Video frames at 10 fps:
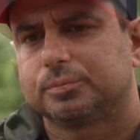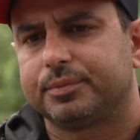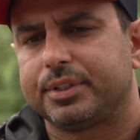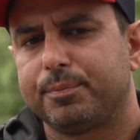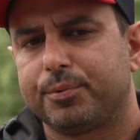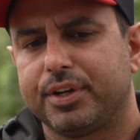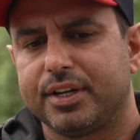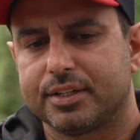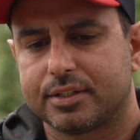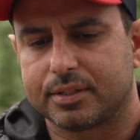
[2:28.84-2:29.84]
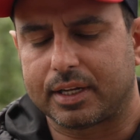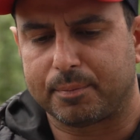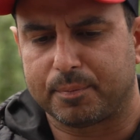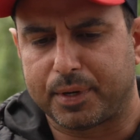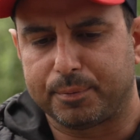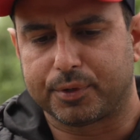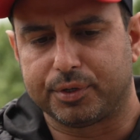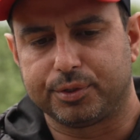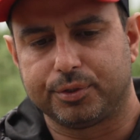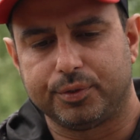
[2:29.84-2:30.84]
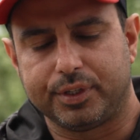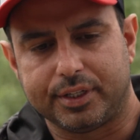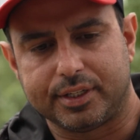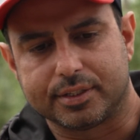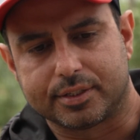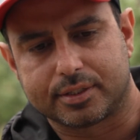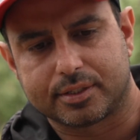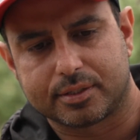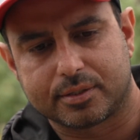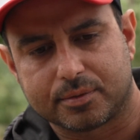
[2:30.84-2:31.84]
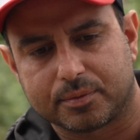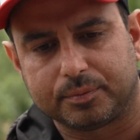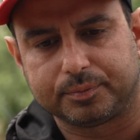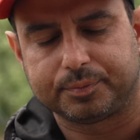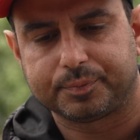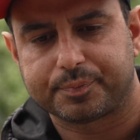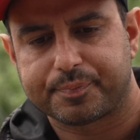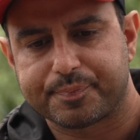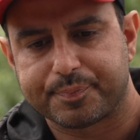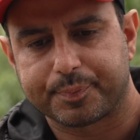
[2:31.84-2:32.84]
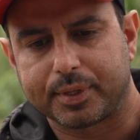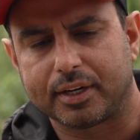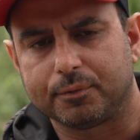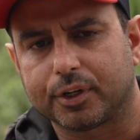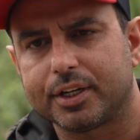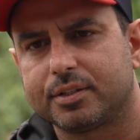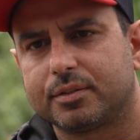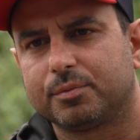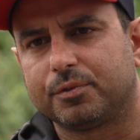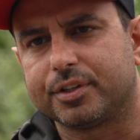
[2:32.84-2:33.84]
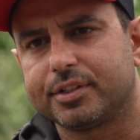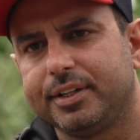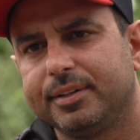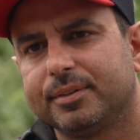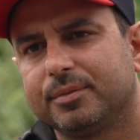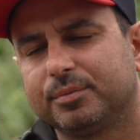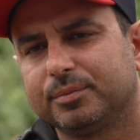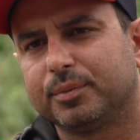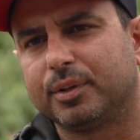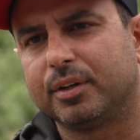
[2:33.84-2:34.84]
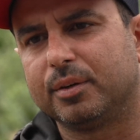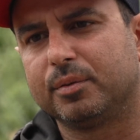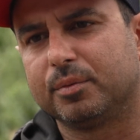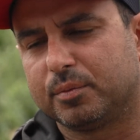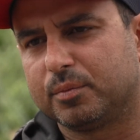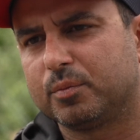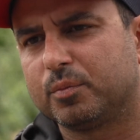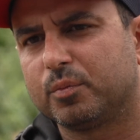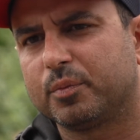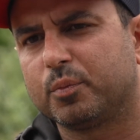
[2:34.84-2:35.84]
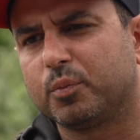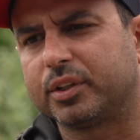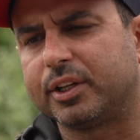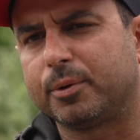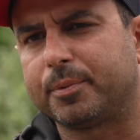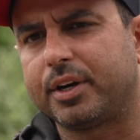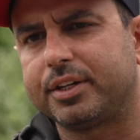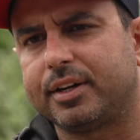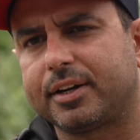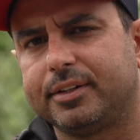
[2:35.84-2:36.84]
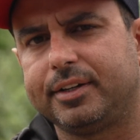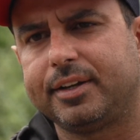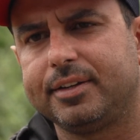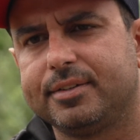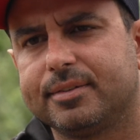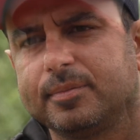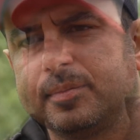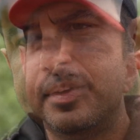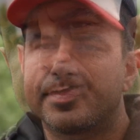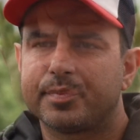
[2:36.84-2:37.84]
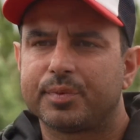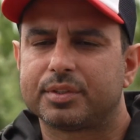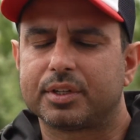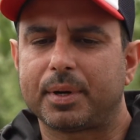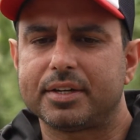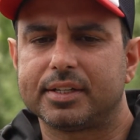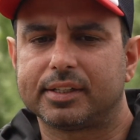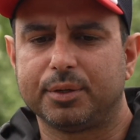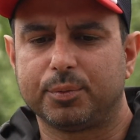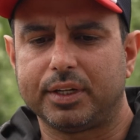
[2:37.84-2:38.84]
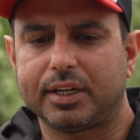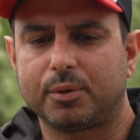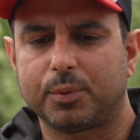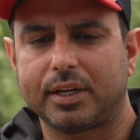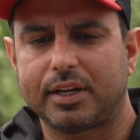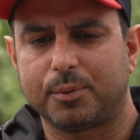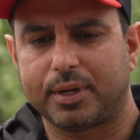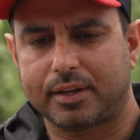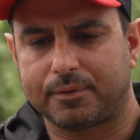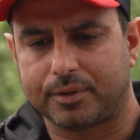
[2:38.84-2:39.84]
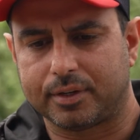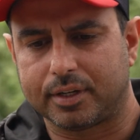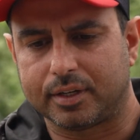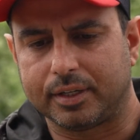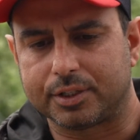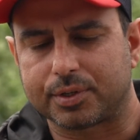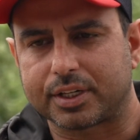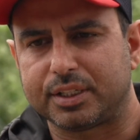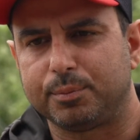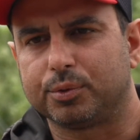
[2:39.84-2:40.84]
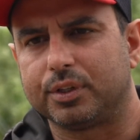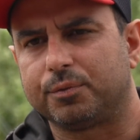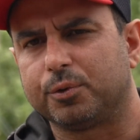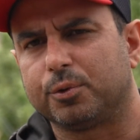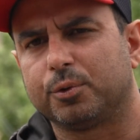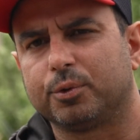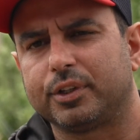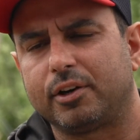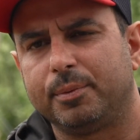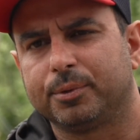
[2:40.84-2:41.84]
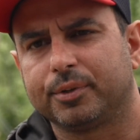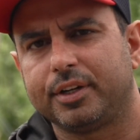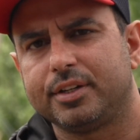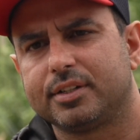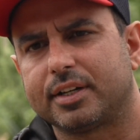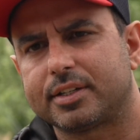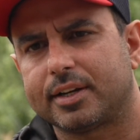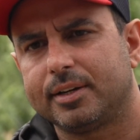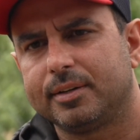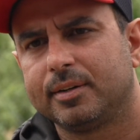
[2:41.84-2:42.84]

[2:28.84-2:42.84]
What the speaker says: Simple things that people can do is get advice, firstly, on what their operation actually needs. So basically we have an instruction booklet for all our employees that start.